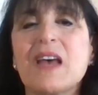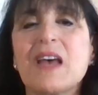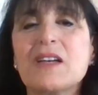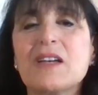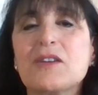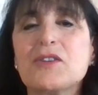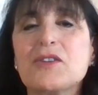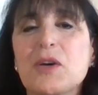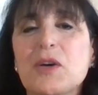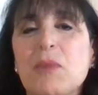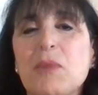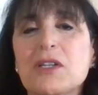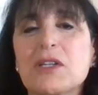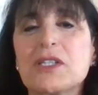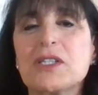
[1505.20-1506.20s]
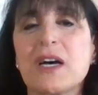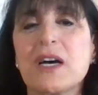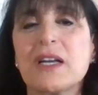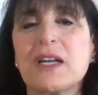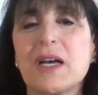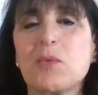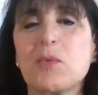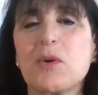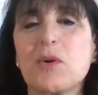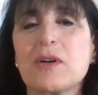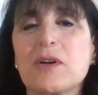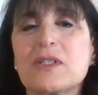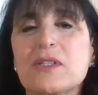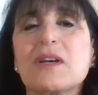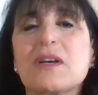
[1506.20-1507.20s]
Thank you so much, Donna
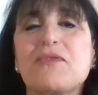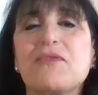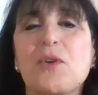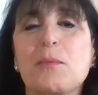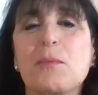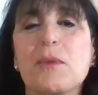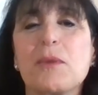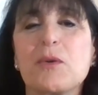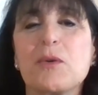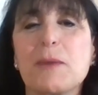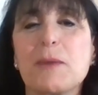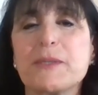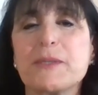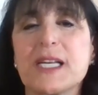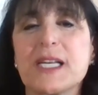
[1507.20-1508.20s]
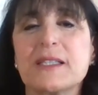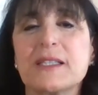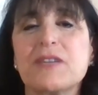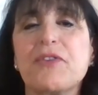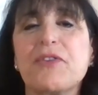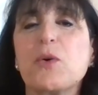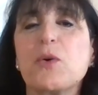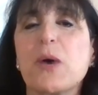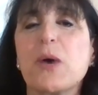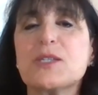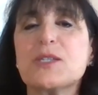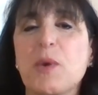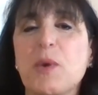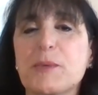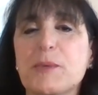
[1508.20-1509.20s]
Edwards, a former representative,
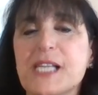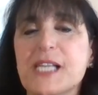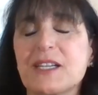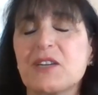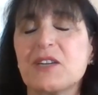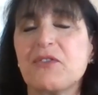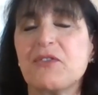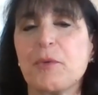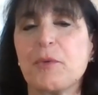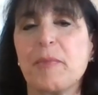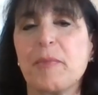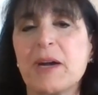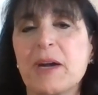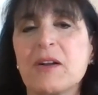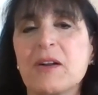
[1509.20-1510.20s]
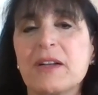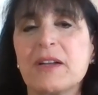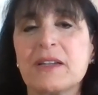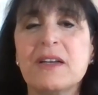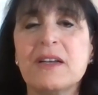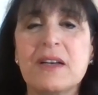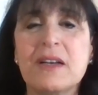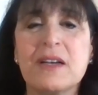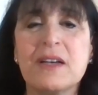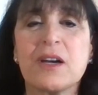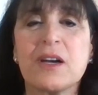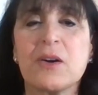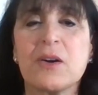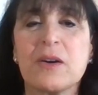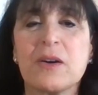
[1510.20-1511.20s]
U.S. representative from Maryland,
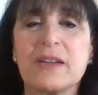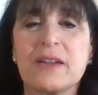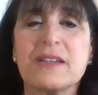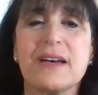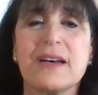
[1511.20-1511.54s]
current,